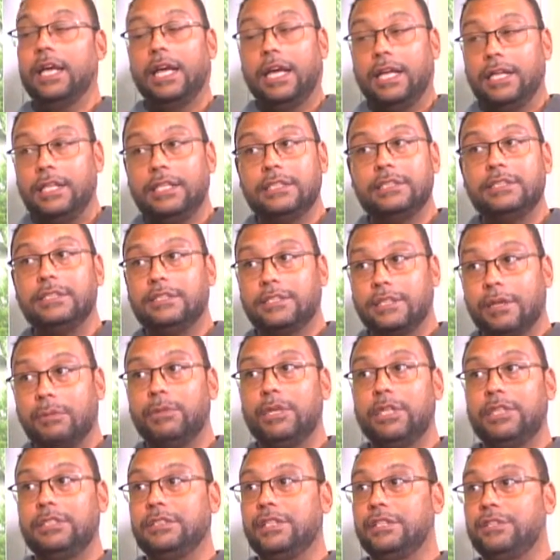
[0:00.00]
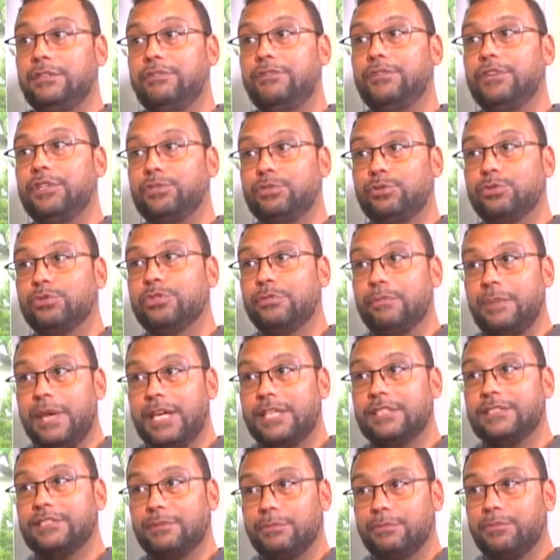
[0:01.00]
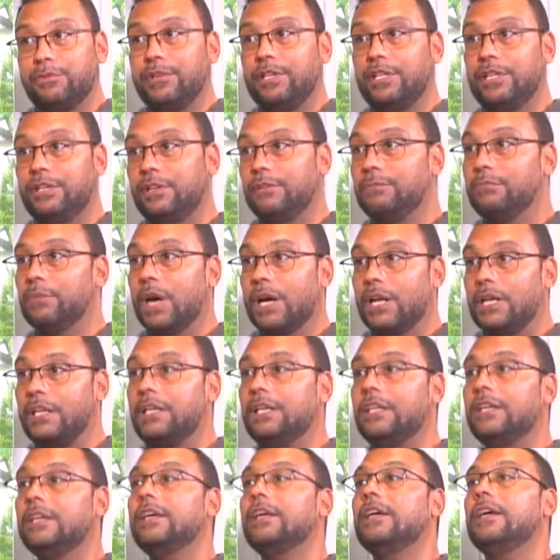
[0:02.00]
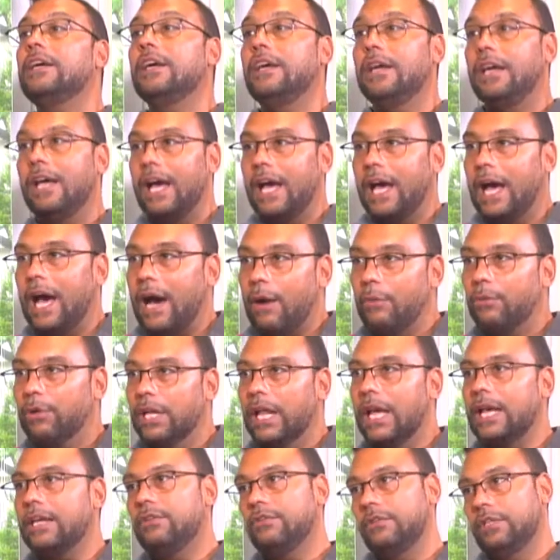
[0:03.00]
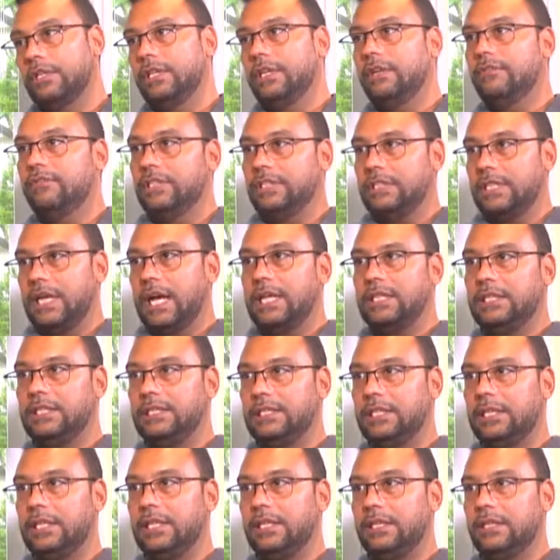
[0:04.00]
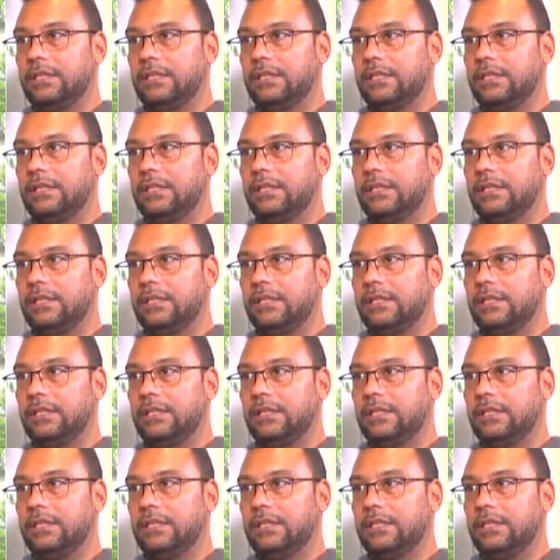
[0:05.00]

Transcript: and these, some of these individuals are making some pretty good money. I would like you to live inside the city.